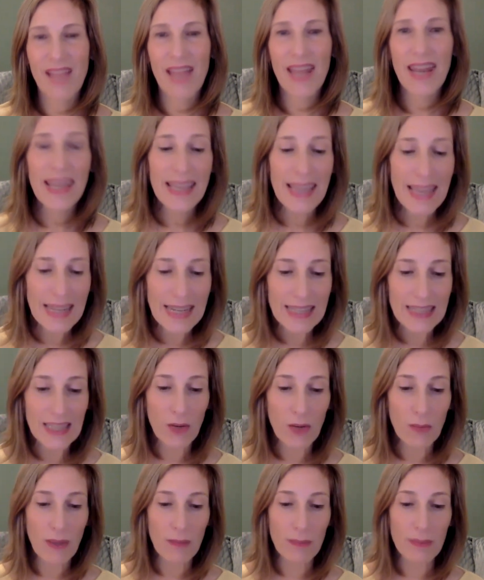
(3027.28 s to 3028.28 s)
And I get it,
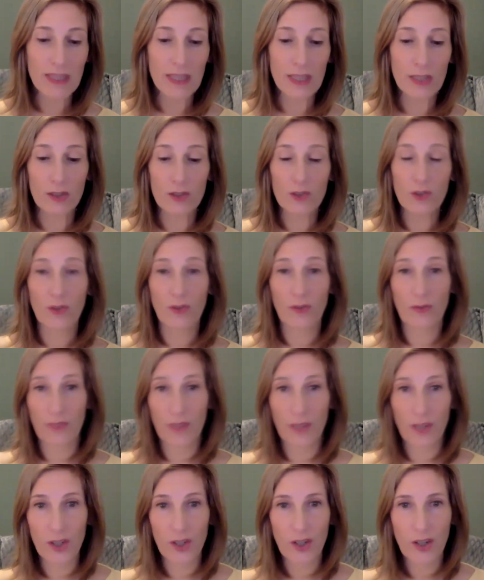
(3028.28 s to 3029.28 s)
there may be guilt or
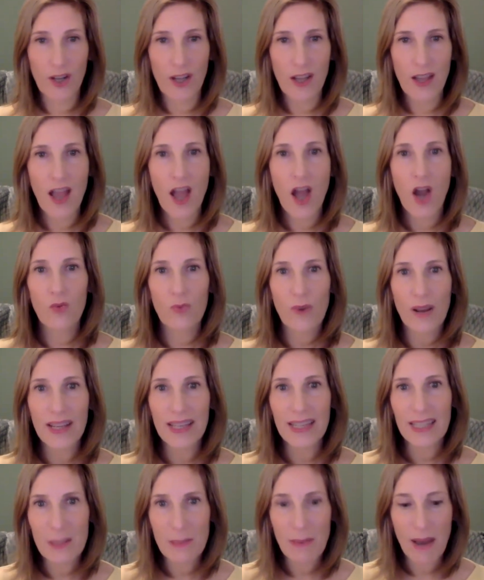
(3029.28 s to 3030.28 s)
fear
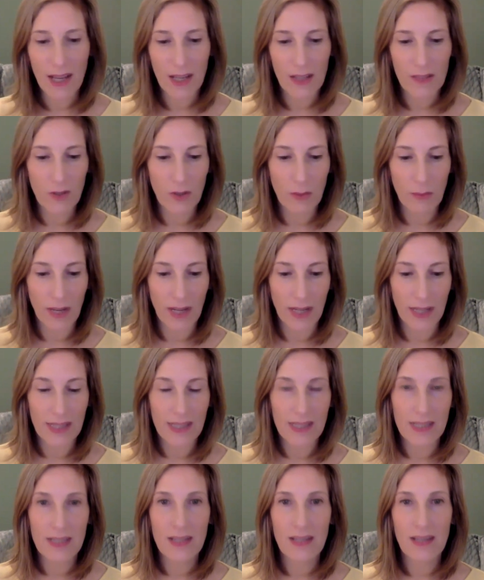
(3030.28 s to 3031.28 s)
running in the back of your
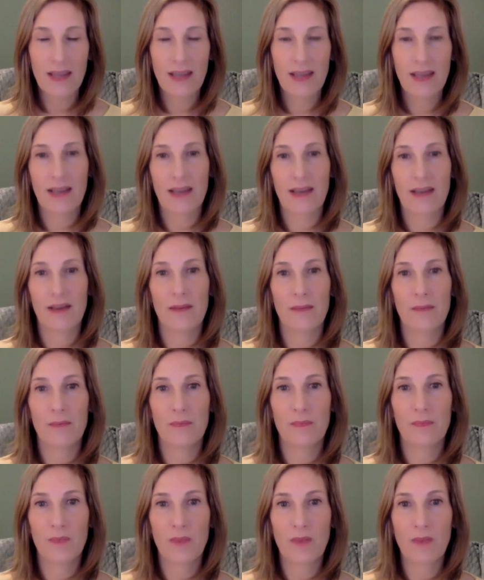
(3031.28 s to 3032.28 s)
mind.
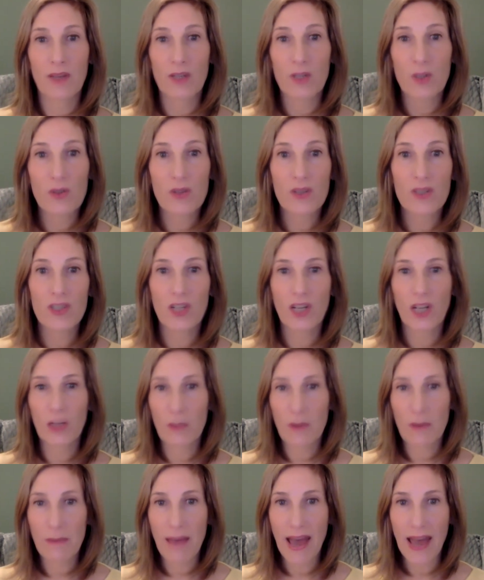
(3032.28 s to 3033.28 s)
If I do this, they're going to
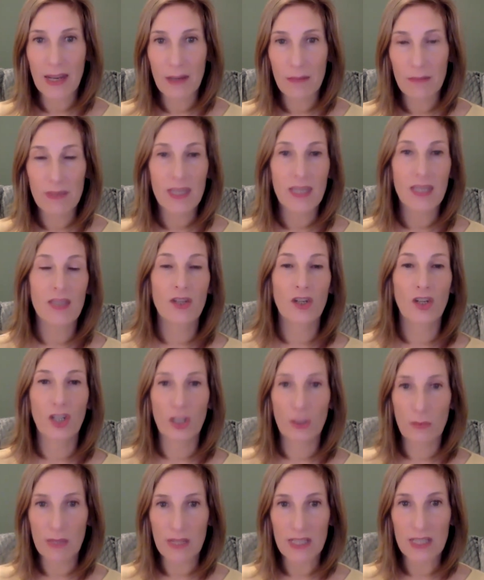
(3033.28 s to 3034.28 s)
be mad at me. They're
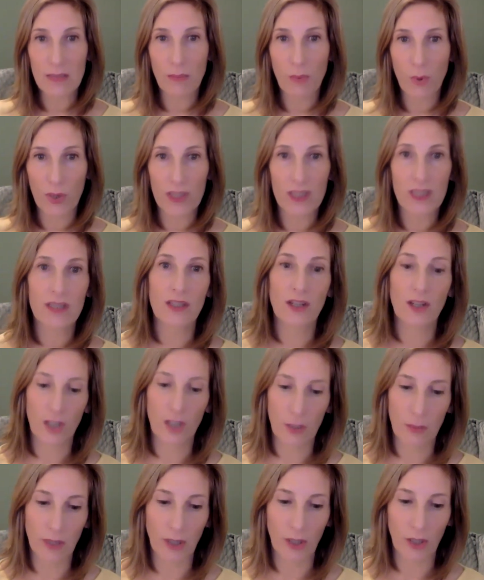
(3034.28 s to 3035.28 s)
going to be disappointed. They're
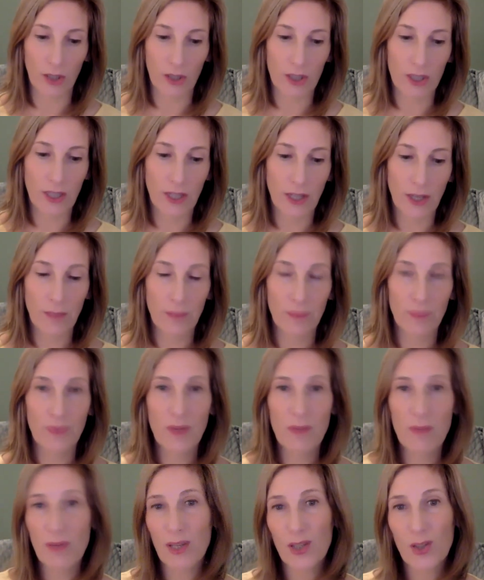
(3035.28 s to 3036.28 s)
going to be hurt.
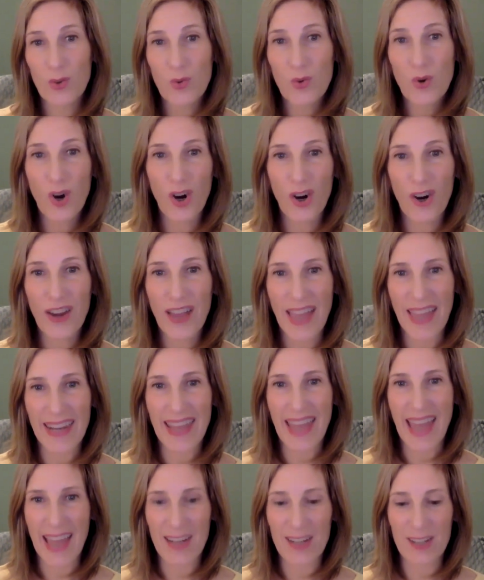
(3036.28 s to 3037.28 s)
But you are an
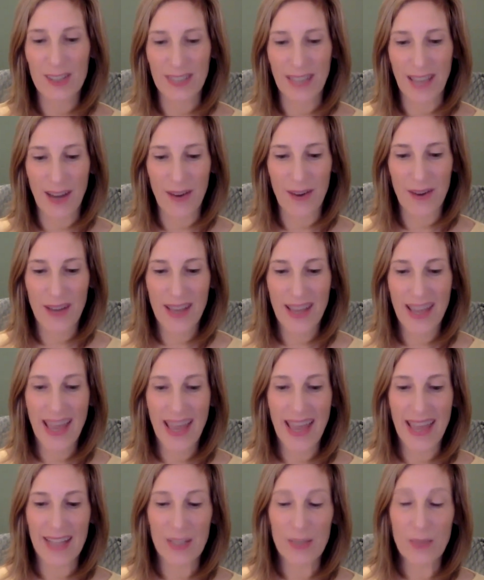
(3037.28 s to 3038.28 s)
adult now,
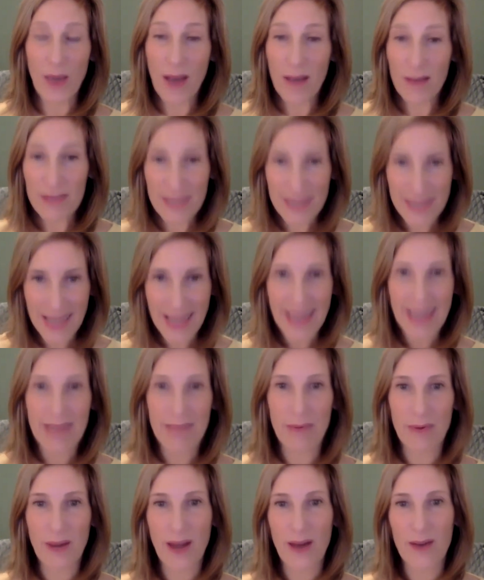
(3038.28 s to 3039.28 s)
and you have a say
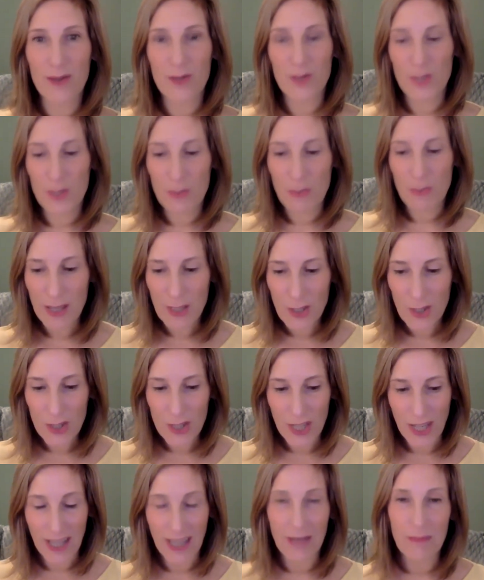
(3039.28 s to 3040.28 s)
about how you spend your
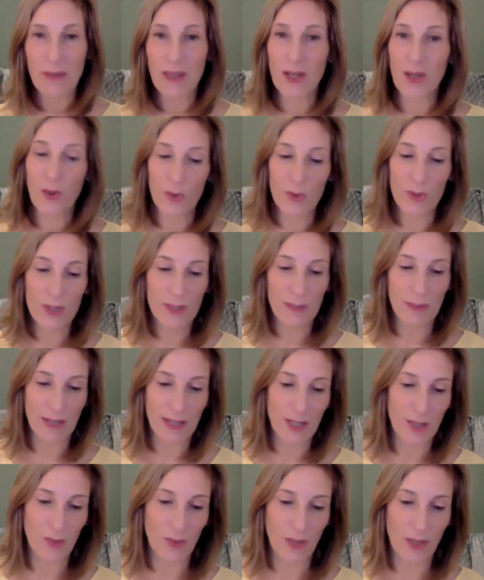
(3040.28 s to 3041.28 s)
time and who you
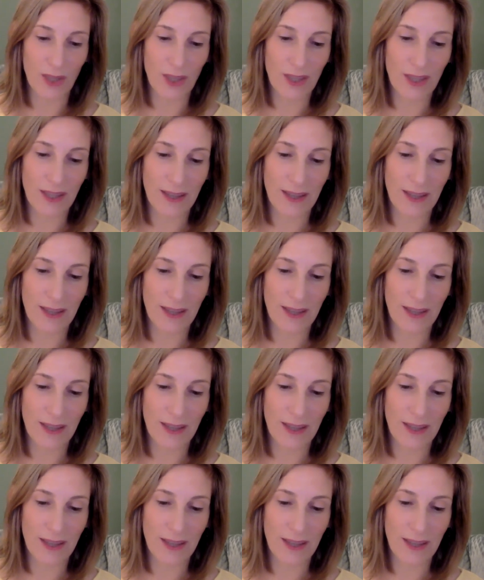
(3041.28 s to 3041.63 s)
spend it with.